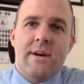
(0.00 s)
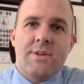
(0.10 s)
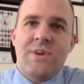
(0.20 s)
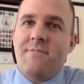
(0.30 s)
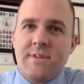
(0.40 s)

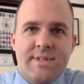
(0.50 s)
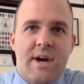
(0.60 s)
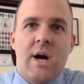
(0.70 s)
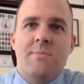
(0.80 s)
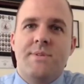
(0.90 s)
traffic
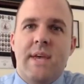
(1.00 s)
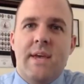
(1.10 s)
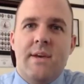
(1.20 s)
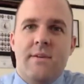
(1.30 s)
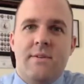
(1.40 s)
stops
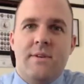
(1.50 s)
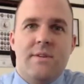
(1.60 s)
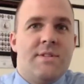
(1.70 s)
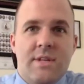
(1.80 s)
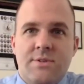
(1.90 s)
and
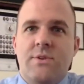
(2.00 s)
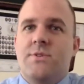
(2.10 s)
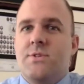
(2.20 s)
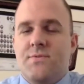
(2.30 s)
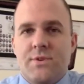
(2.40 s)
consent
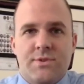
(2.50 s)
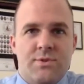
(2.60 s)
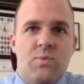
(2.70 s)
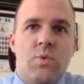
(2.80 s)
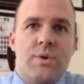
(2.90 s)
searches
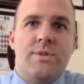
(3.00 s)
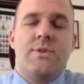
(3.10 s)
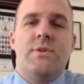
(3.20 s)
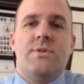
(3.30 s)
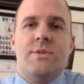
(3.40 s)
versus
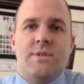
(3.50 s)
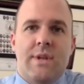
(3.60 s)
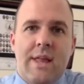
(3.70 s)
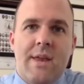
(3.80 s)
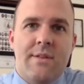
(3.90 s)
warrant
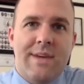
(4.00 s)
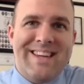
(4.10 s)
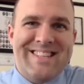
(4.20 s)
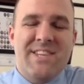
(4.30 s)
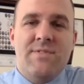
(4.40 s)
searches and a lot of
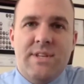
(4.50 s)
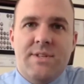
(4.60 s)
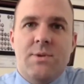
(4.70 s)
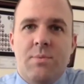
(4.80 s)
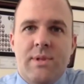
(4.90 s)
the
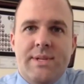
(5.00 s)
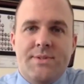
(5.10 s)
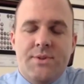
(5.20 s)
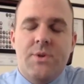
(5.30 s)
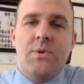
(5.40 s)
activities that the
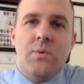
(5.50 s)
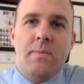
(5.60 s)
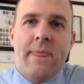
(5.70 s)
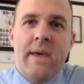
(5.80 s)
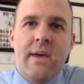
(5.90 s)
police
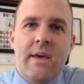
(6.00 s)
do.